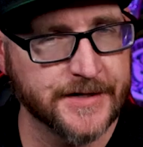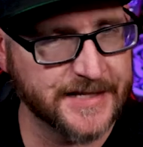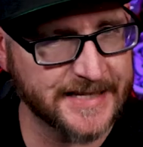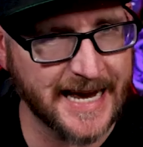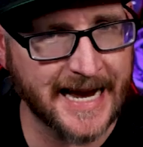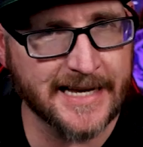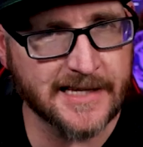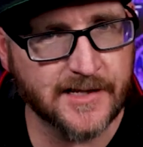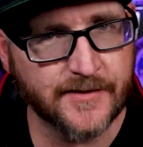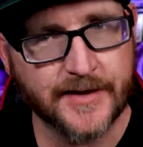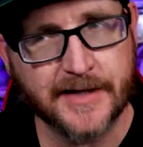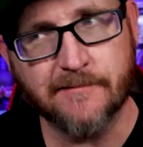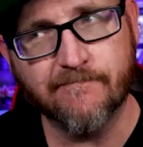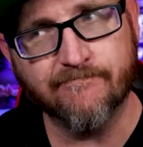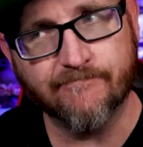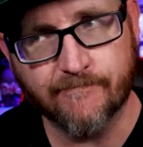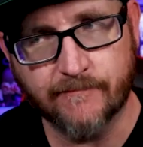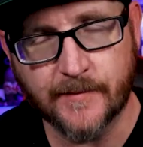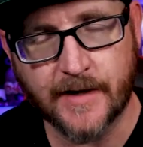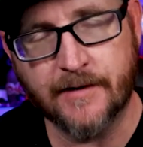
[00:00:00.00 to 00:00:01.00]
the size of it
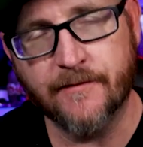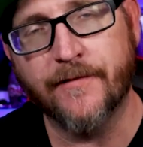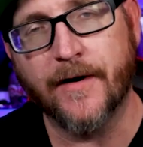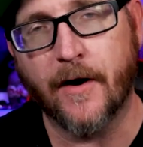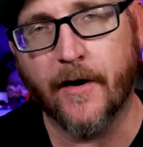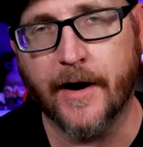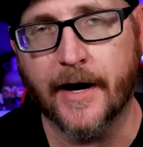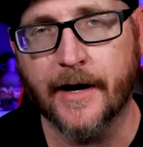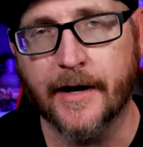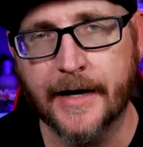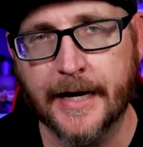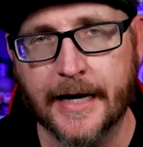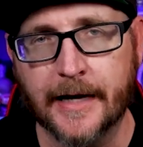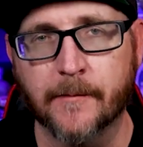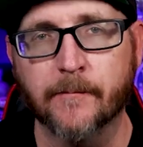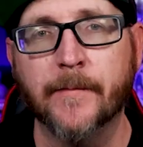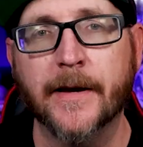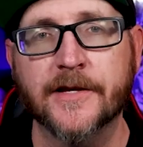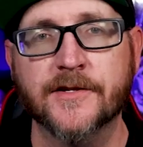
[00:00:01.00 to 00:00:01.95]
can vary again